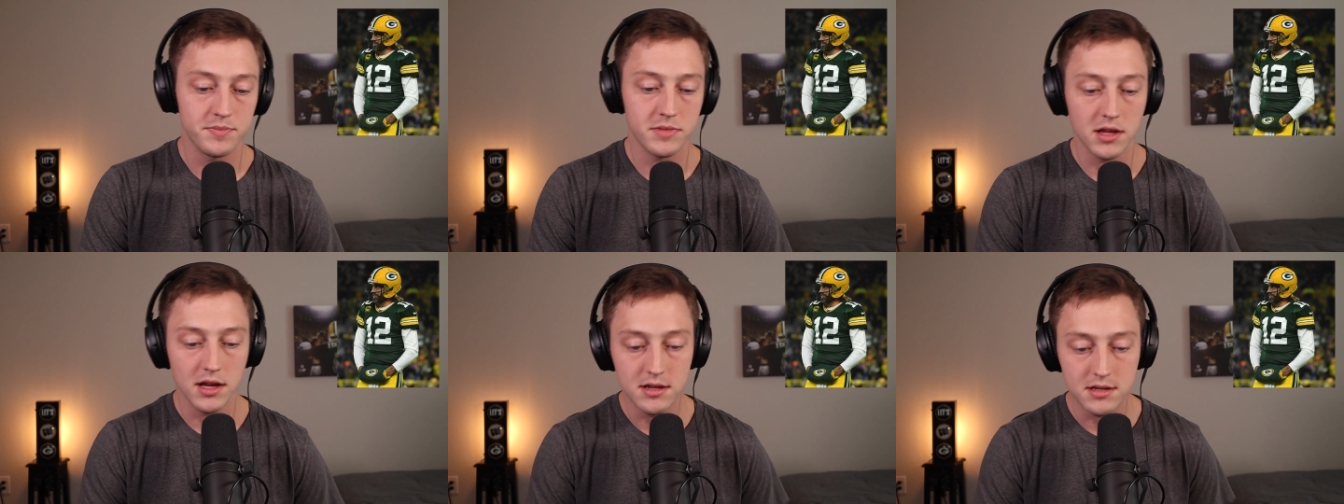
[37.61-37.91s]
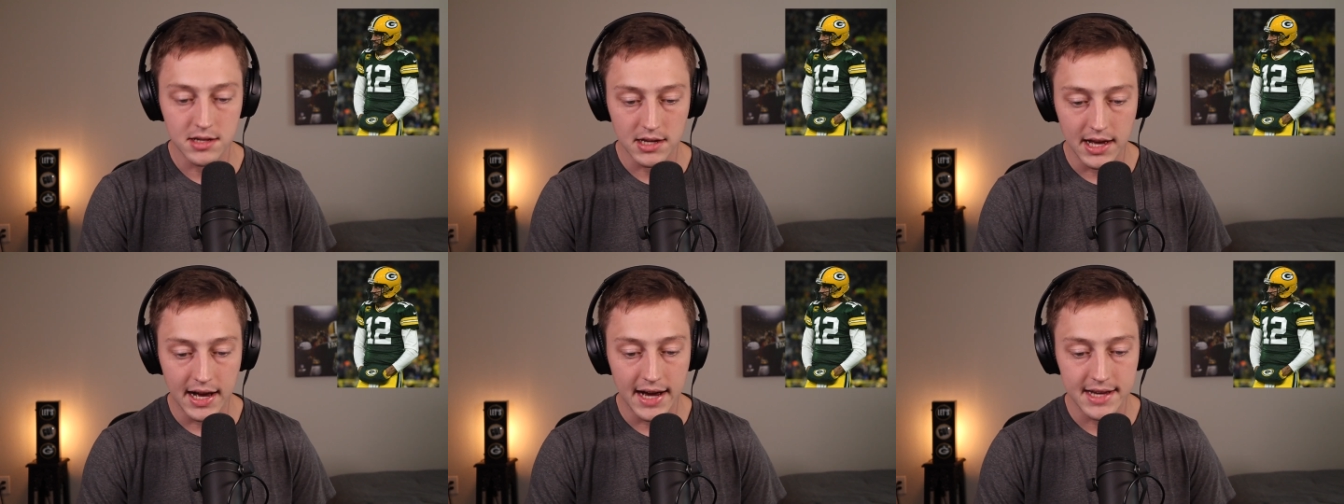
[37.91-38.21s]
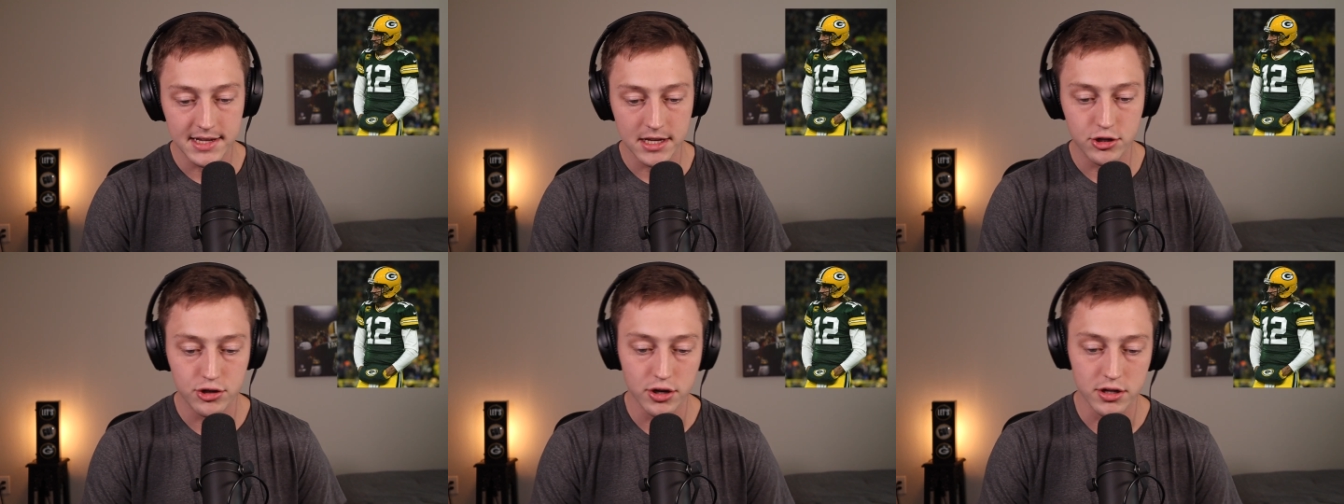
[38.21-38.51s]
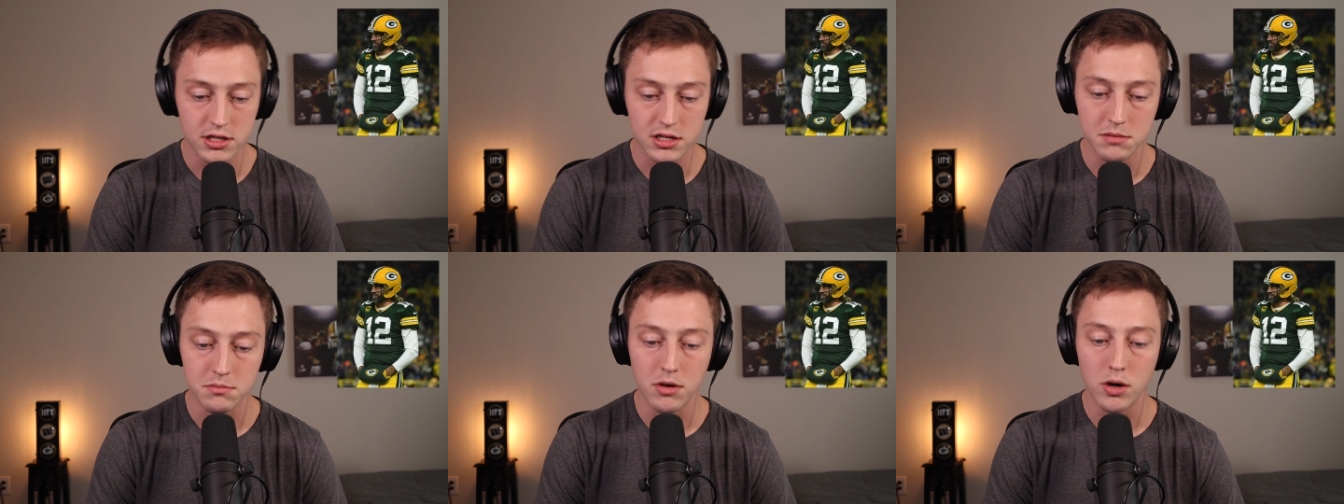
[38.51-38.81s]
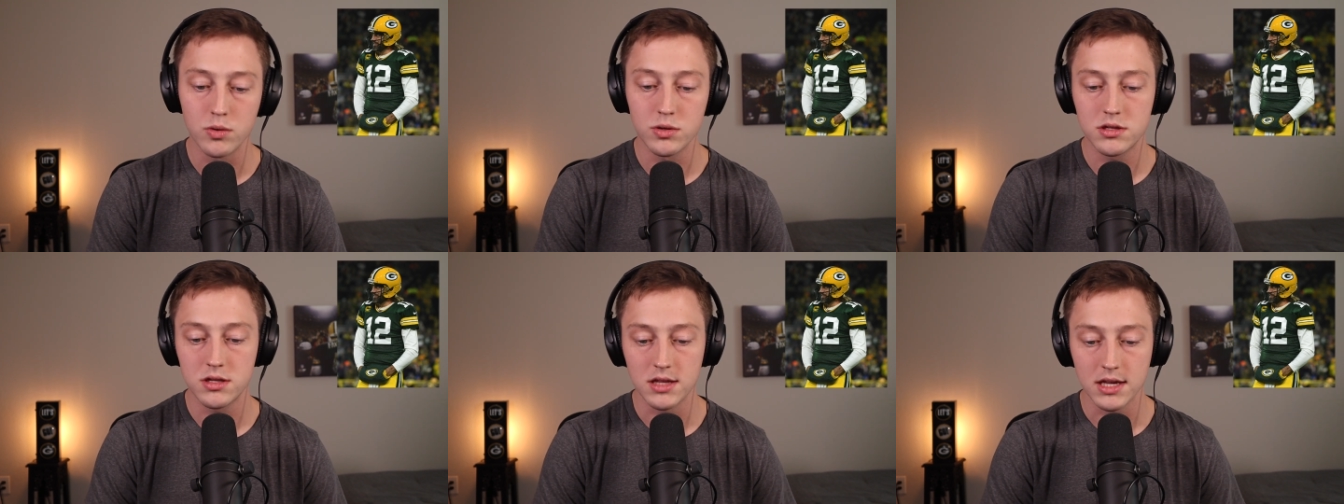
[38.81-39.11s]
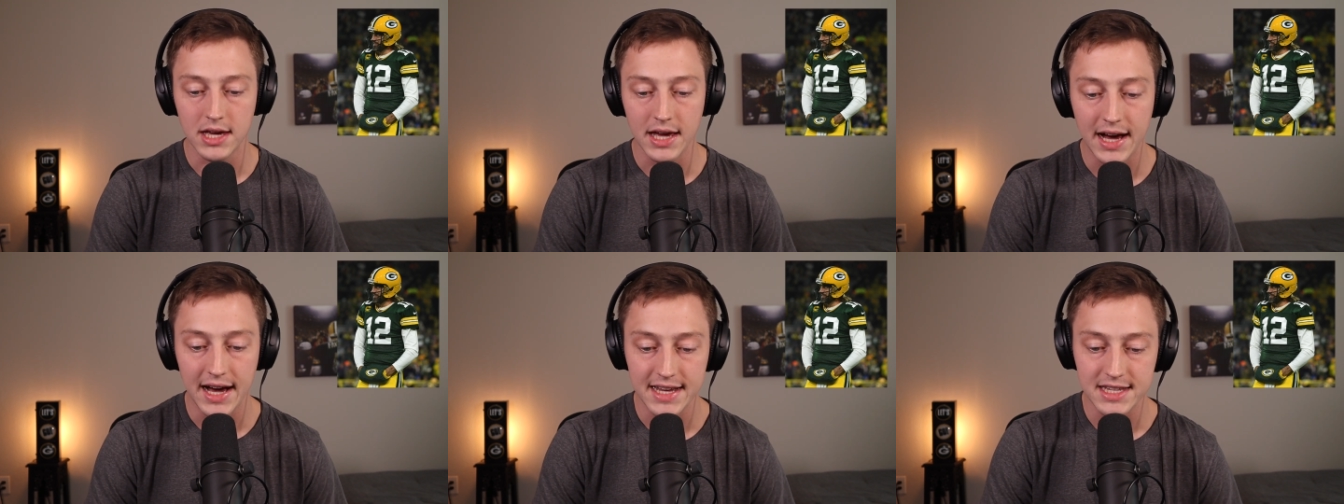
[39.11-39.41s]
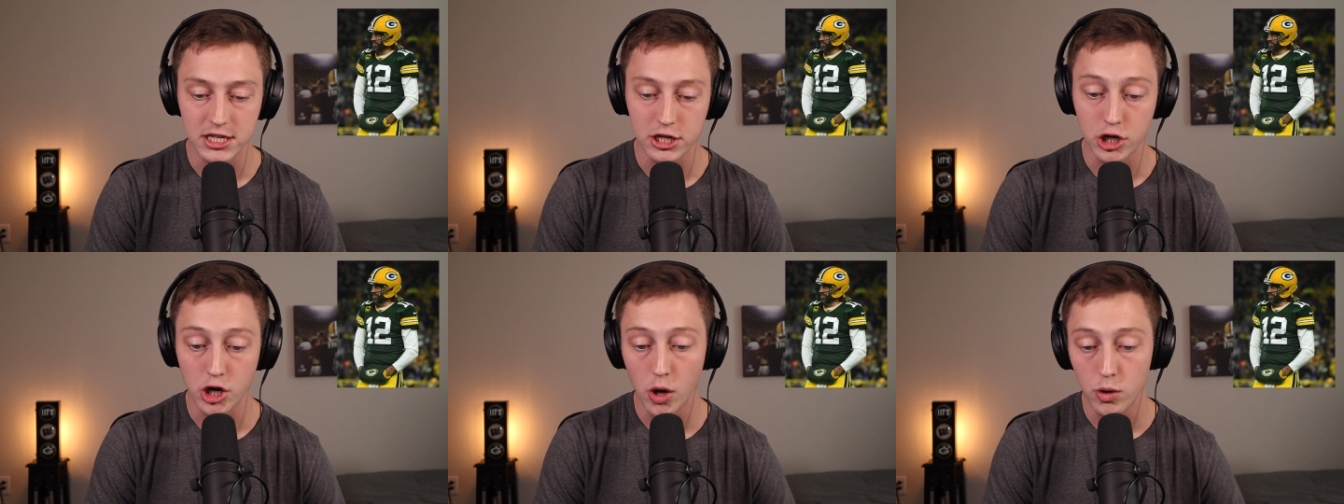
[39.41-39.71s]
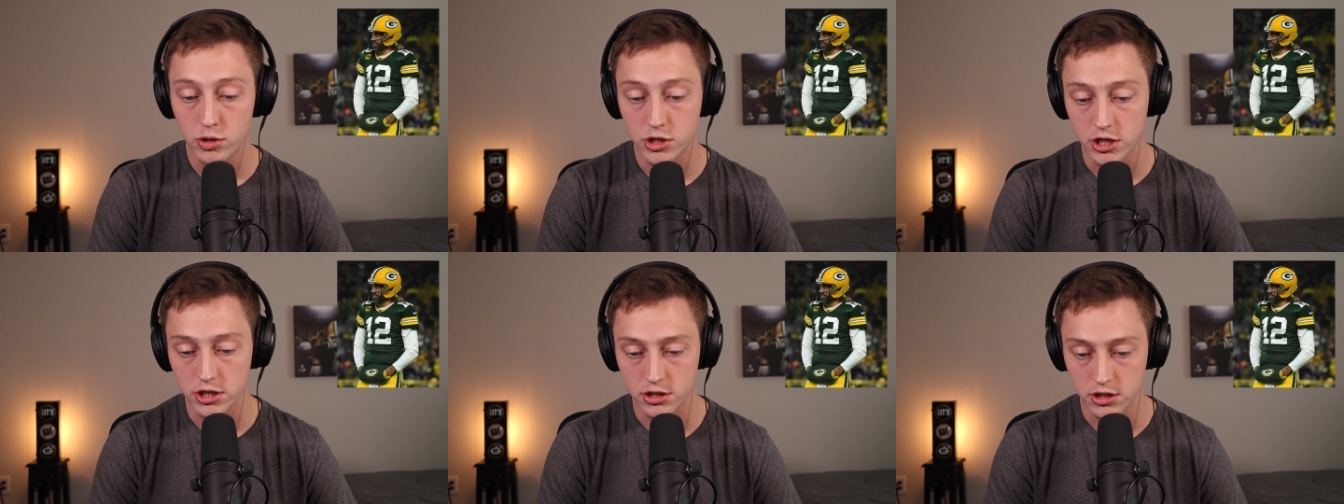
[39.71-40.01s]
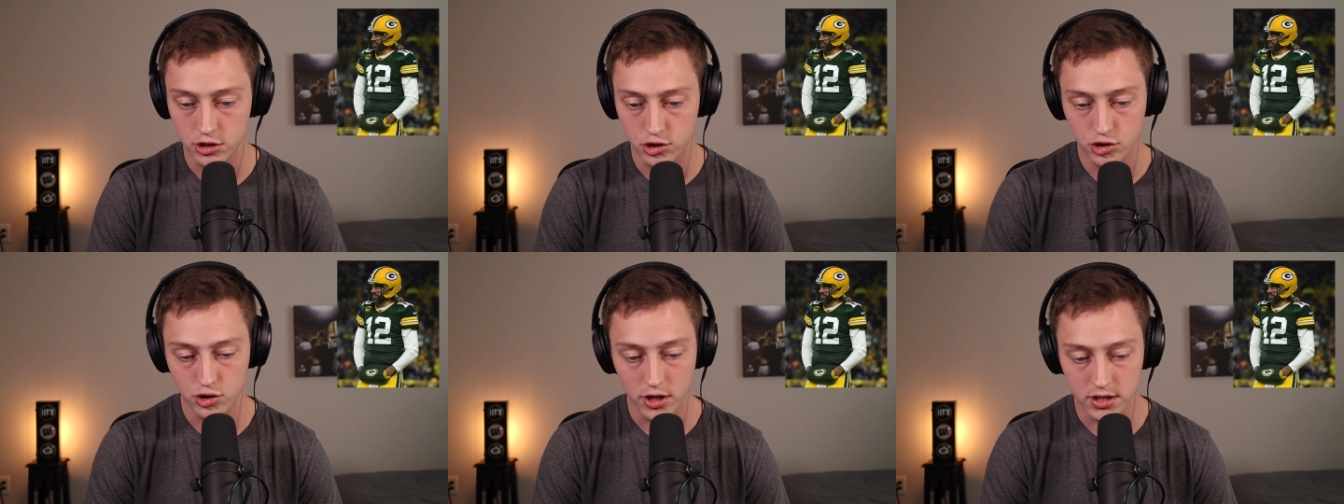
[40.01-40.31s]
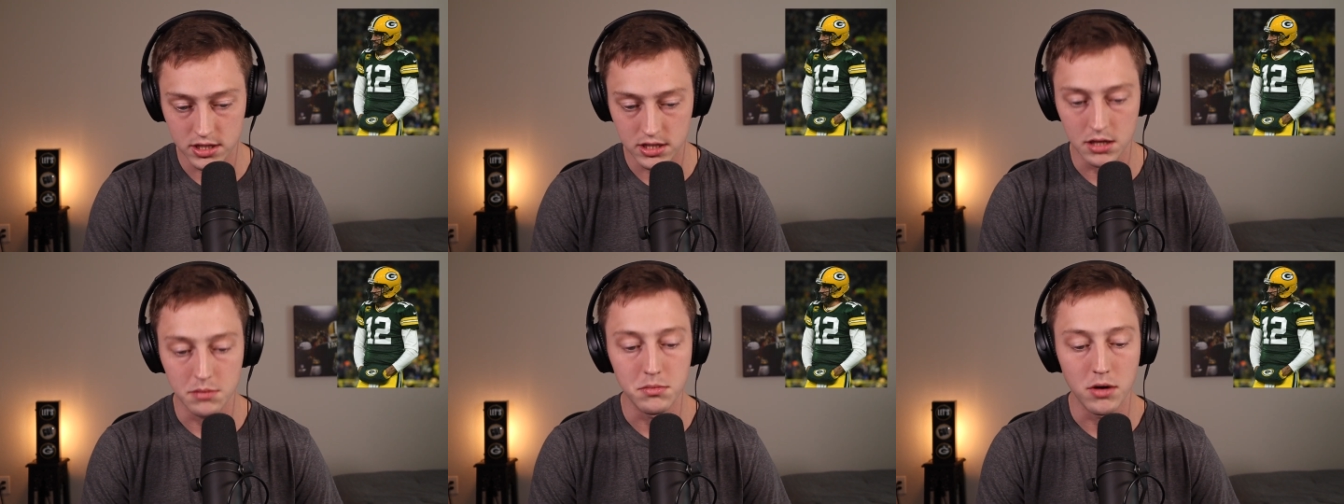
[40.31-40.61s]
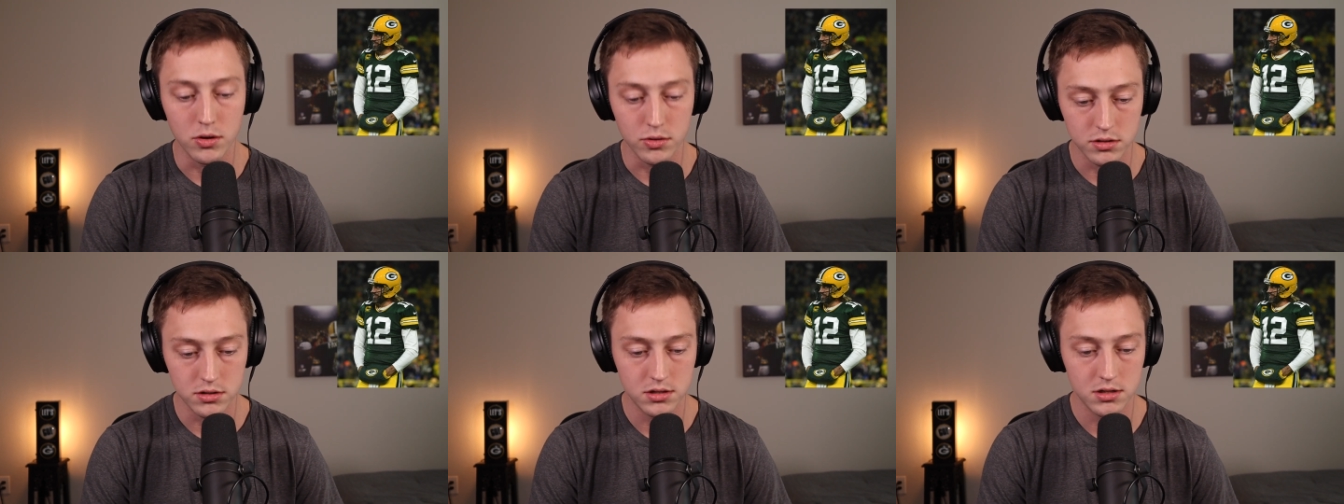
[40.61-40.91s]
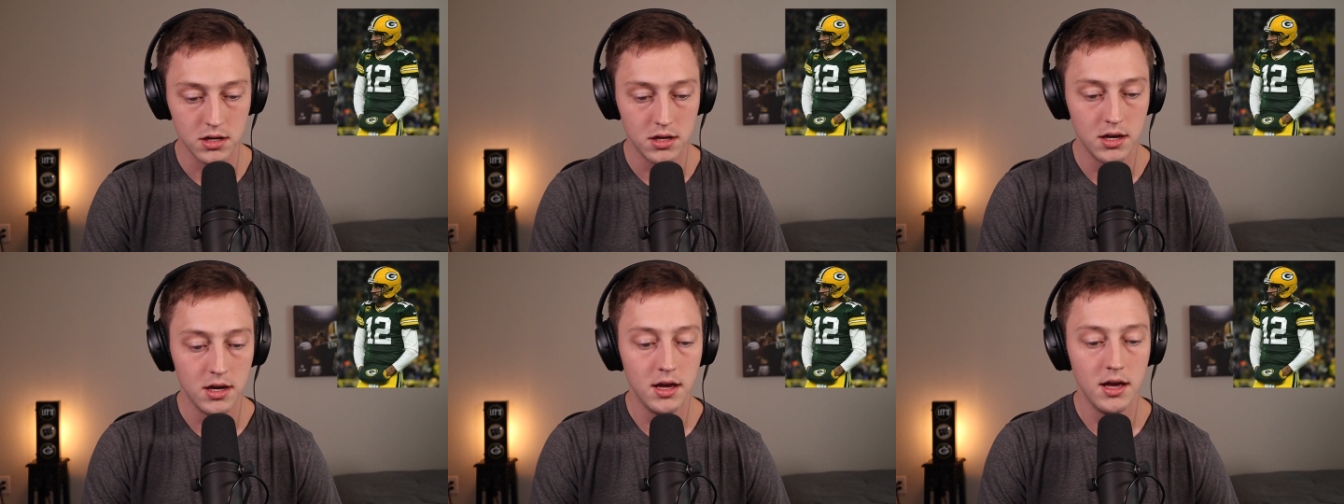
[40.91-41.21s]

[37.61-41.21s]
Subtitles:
It's the guys I trust the most and the guys the coaches trust the most.